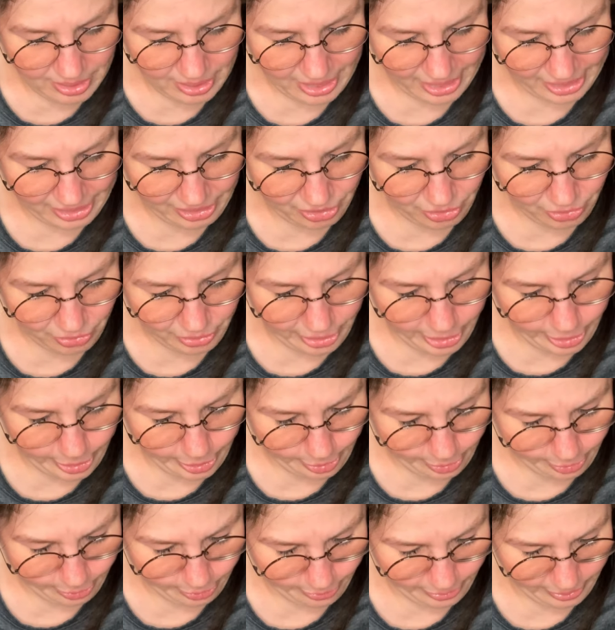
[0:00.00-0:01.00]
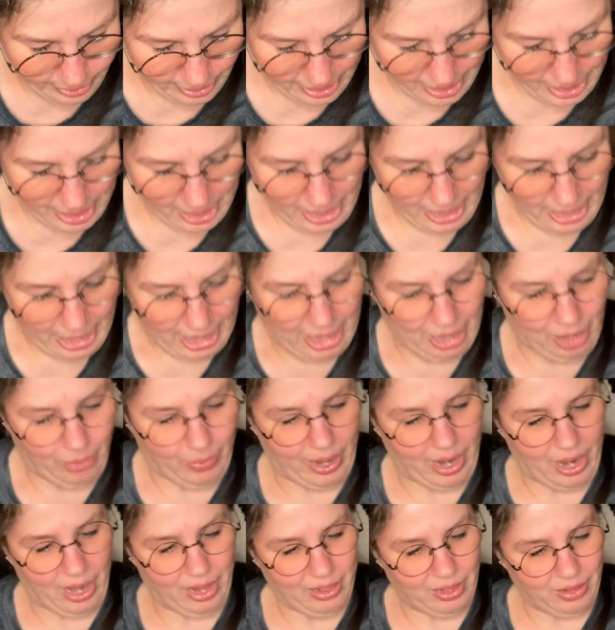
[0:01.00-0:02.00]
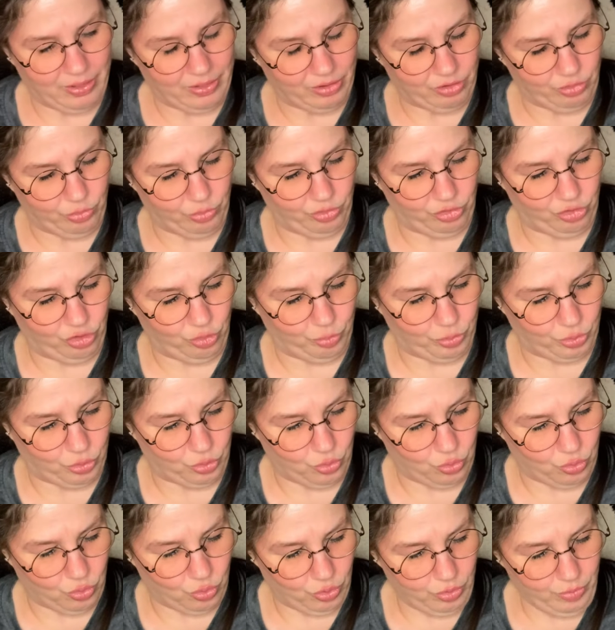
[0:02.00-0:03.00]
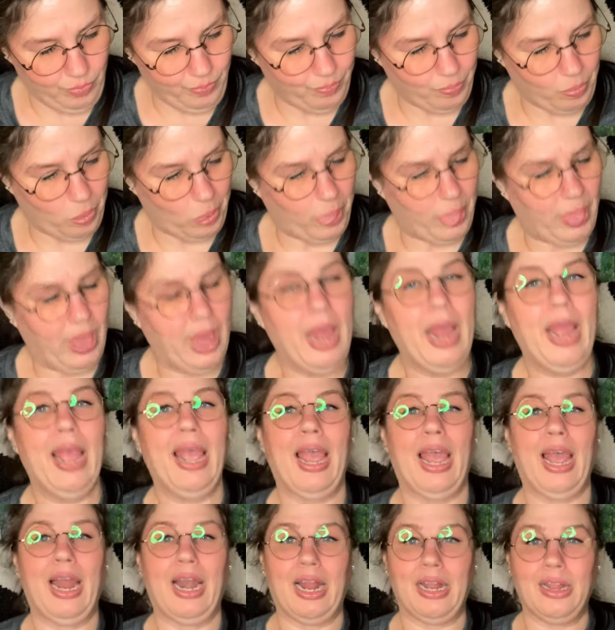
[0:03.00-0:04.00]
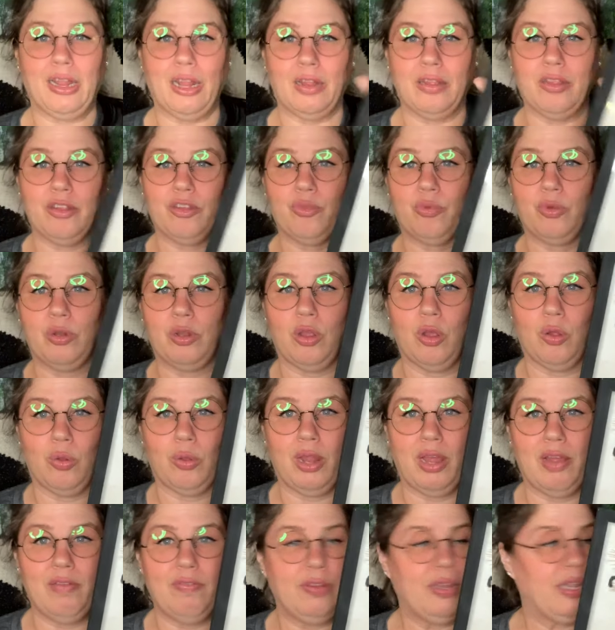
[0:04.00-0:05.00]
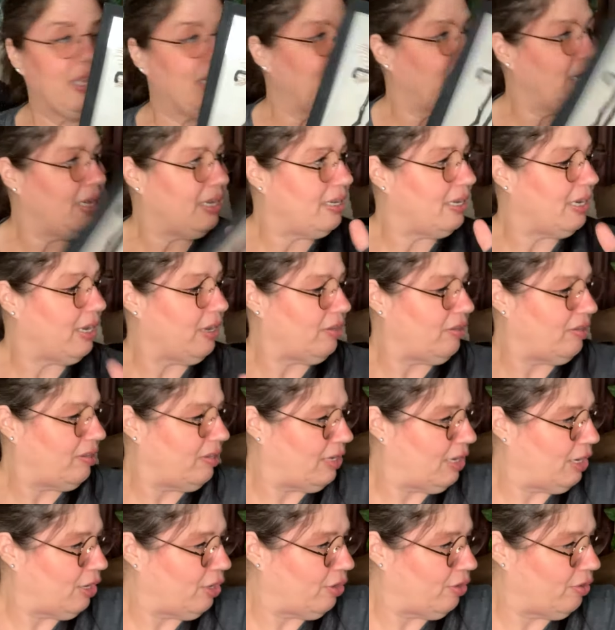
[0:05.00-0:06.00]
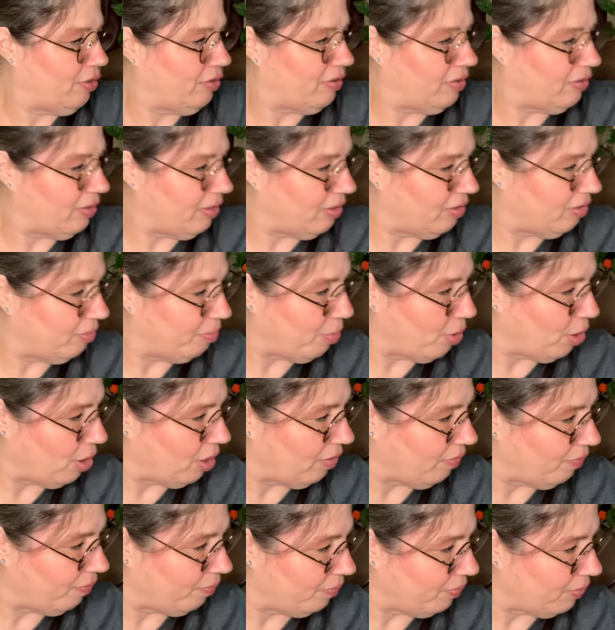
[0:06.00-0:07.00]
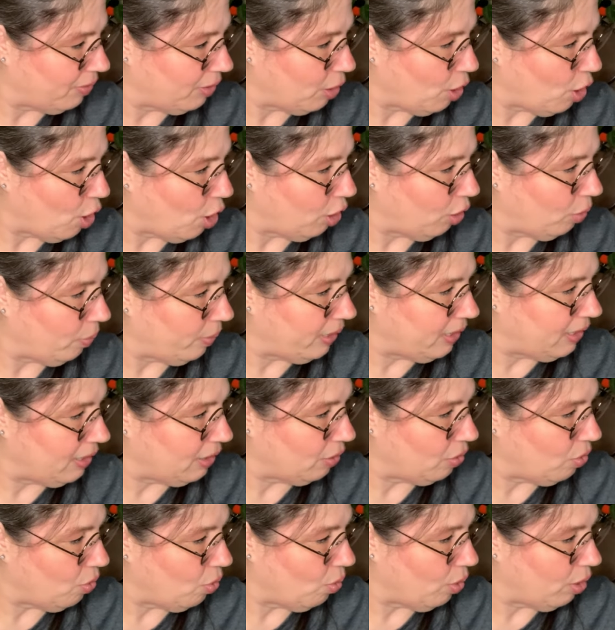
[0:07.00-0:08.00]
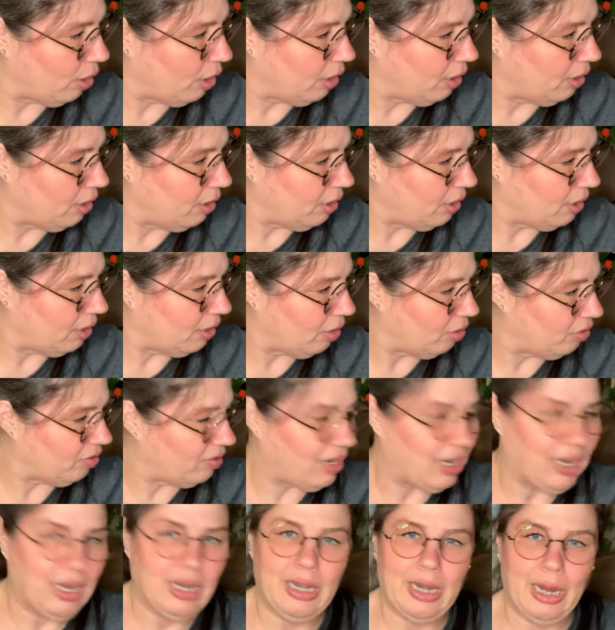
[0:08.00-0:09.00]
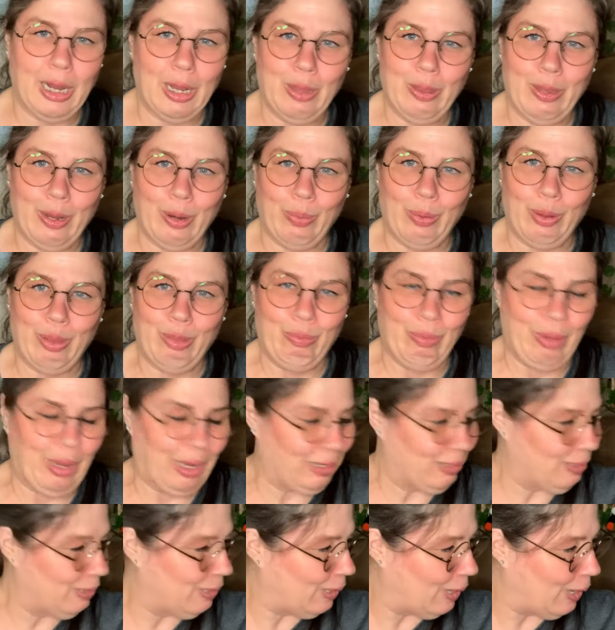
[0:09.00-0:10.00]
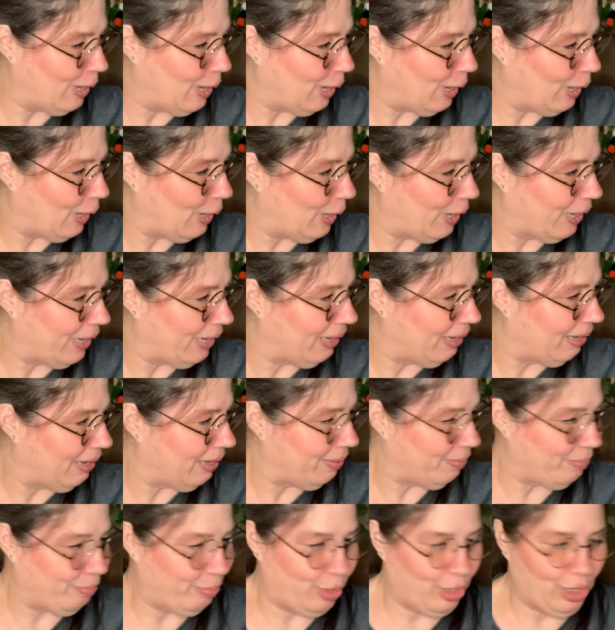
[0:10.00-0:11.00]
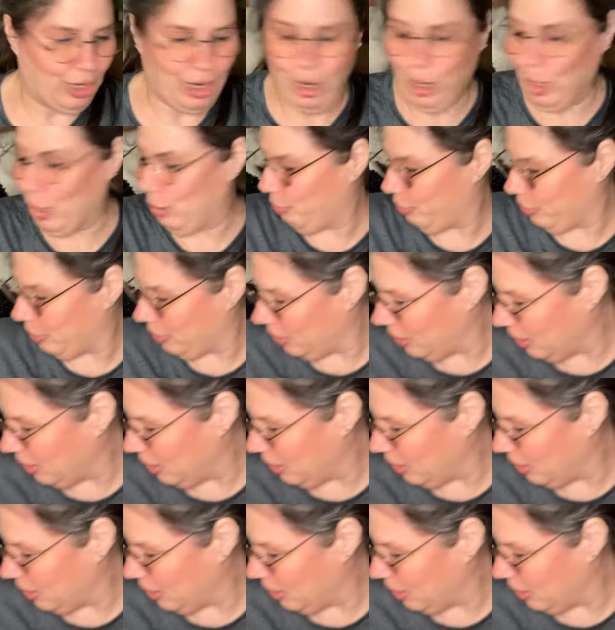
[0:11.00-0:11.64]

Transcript: I don't know. Anyway, I thought this was super cool. And I thought this would go lovely downstairs as part of the Halloween decor. I'll take it down there with me today and put it up.